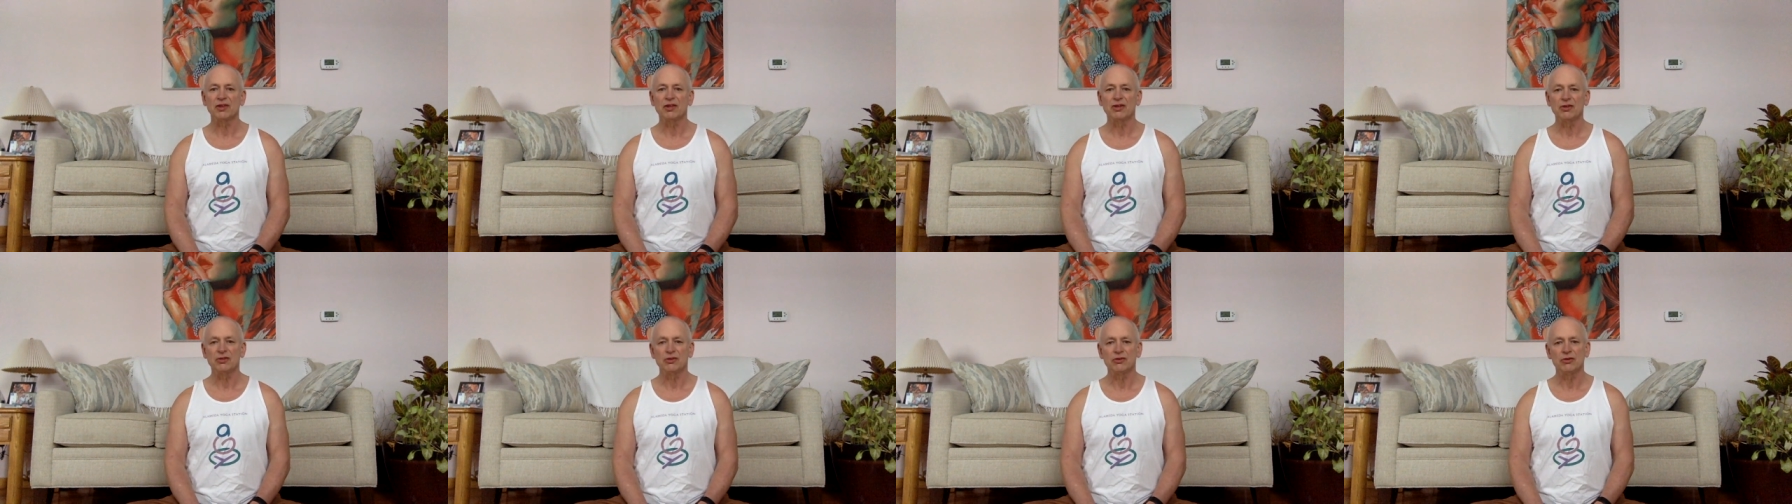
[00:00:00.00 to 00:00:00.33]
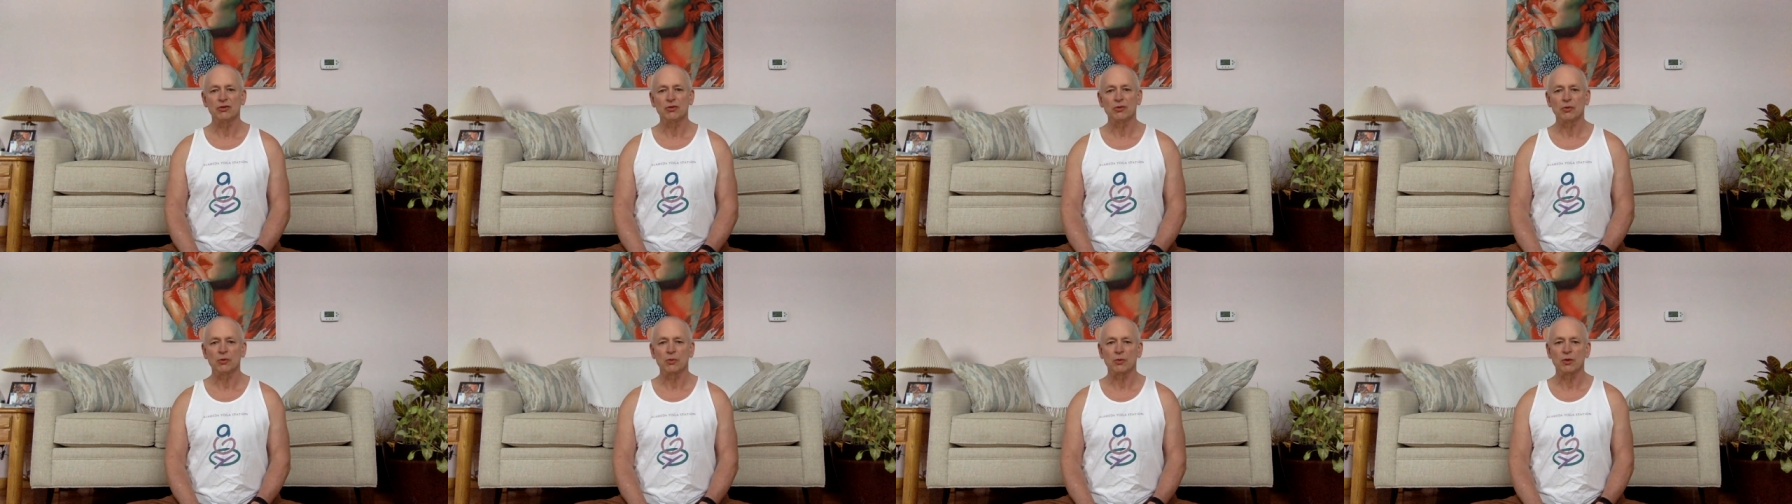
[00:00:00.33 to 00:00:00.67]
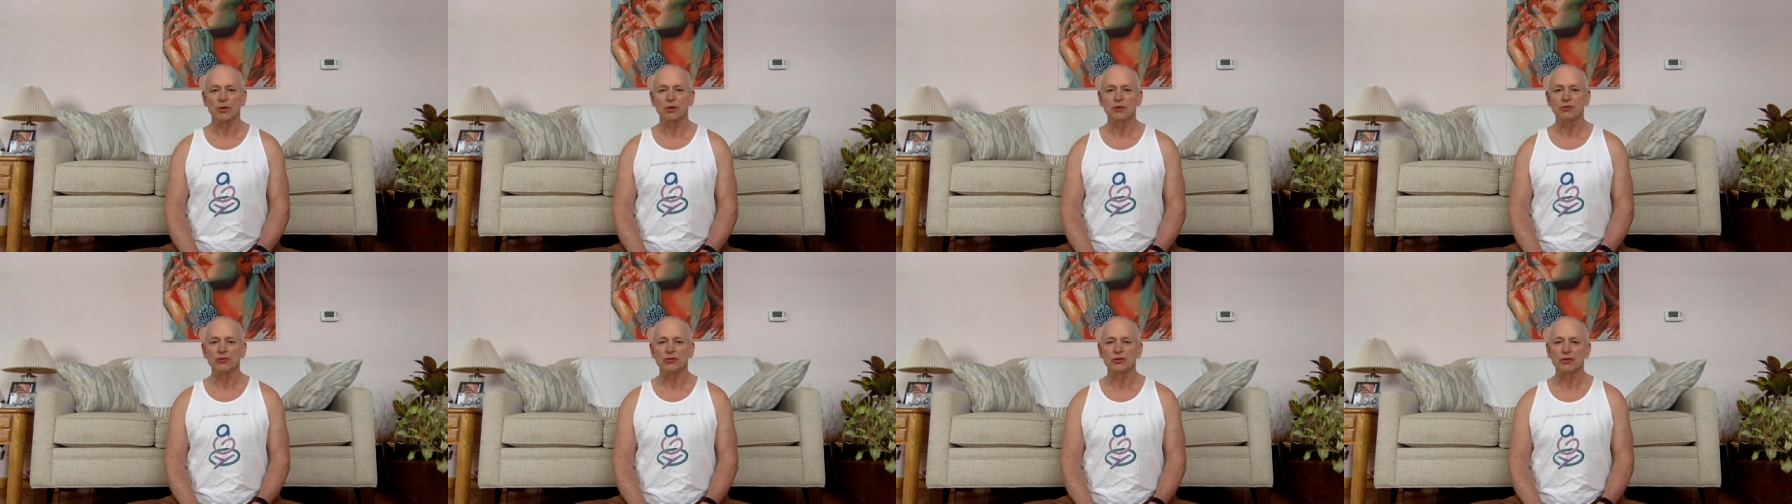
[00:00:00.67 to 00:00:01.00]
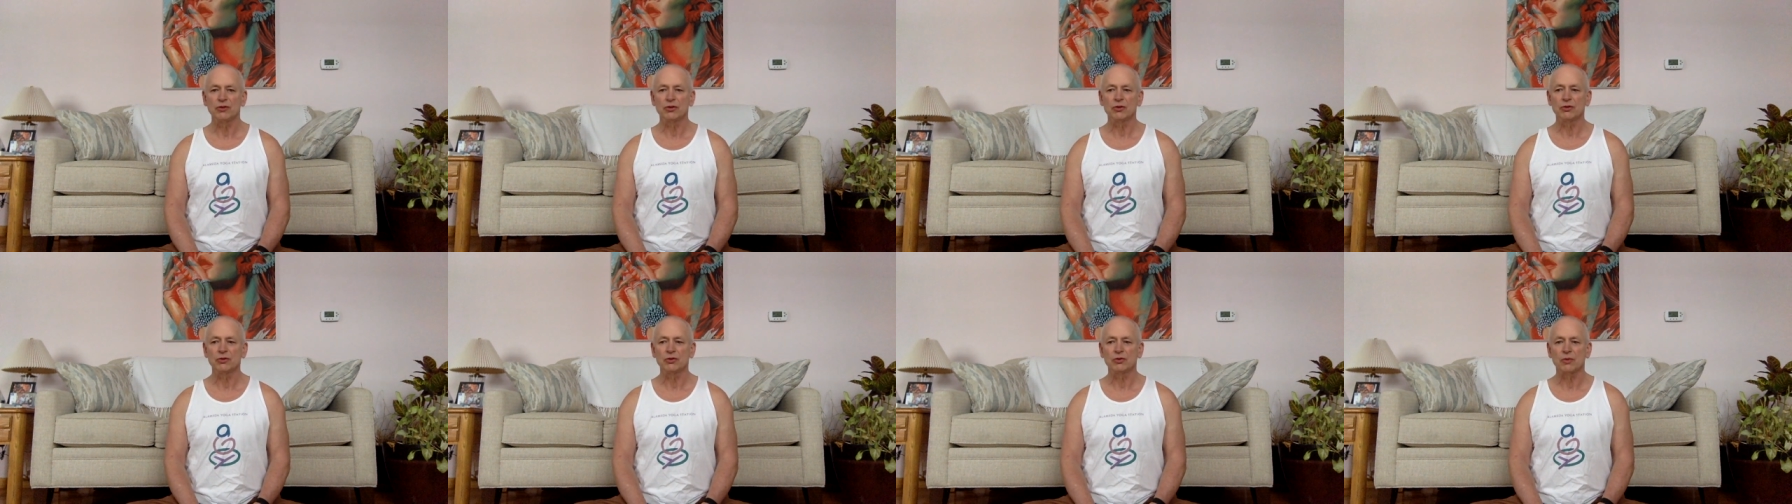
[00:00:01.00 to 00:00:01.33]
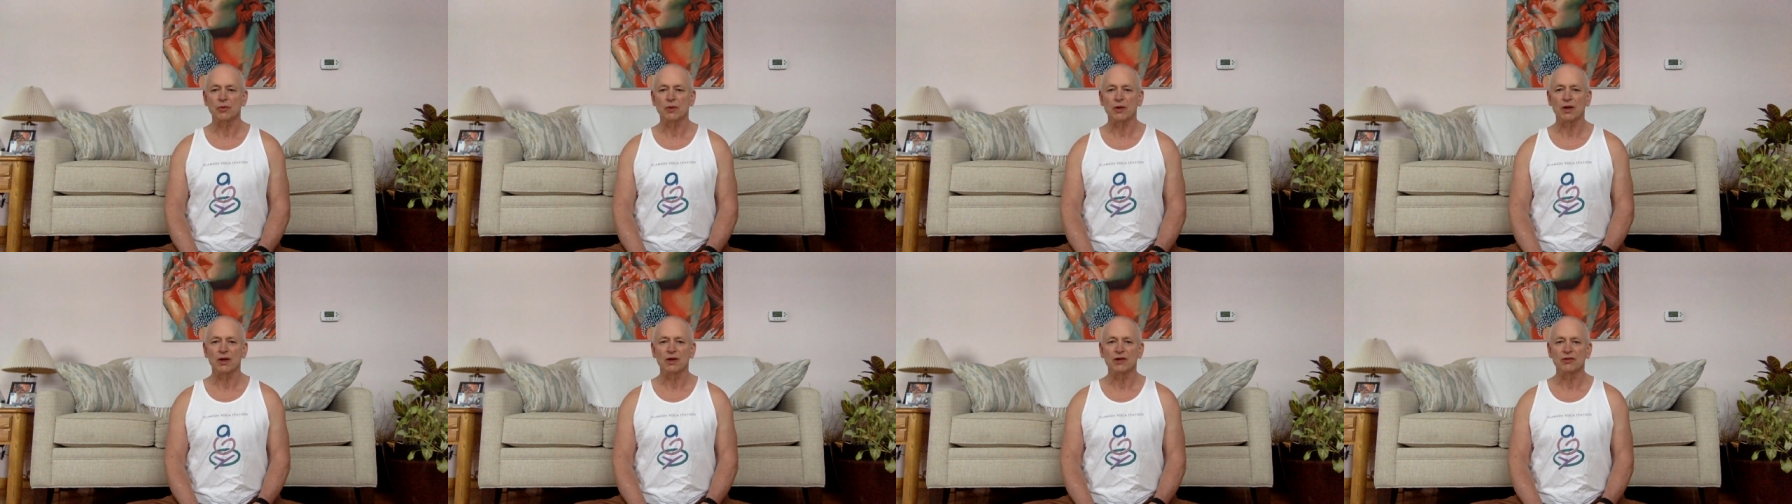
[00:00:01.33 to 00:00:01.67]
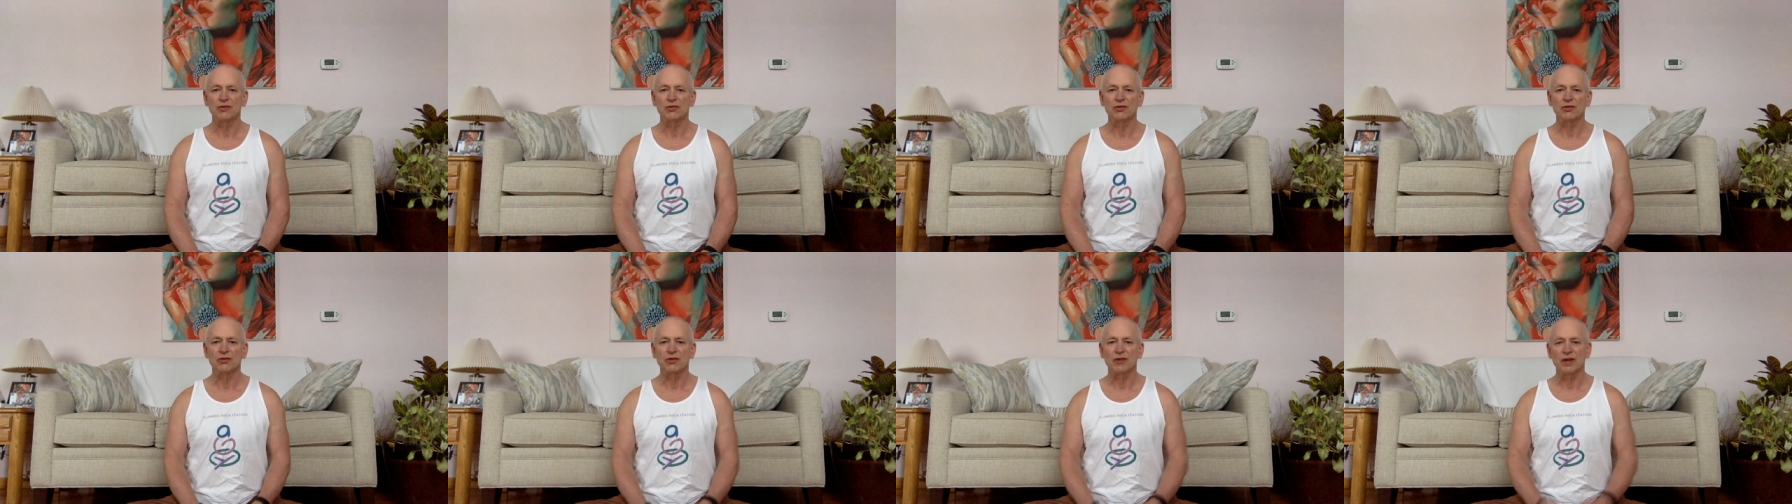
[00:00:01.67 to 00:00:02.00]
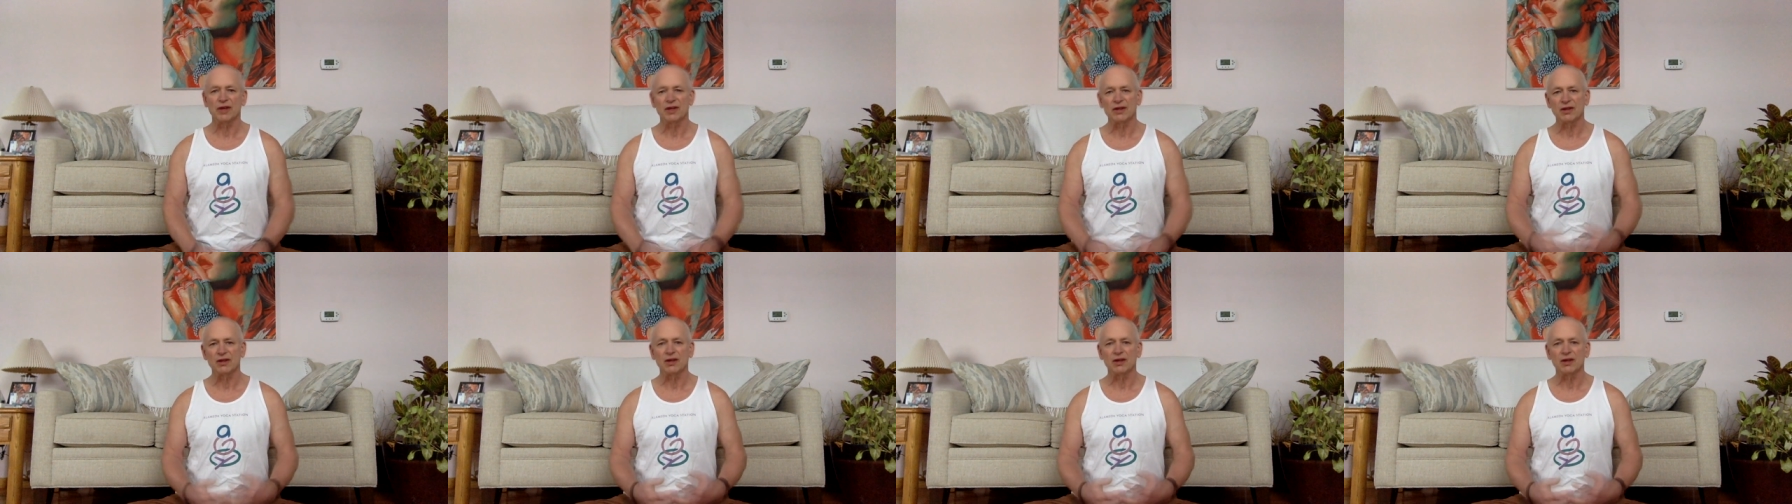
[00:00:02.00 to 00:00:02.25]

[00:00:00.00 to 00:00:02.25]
You do it once, you do it twice, you're like,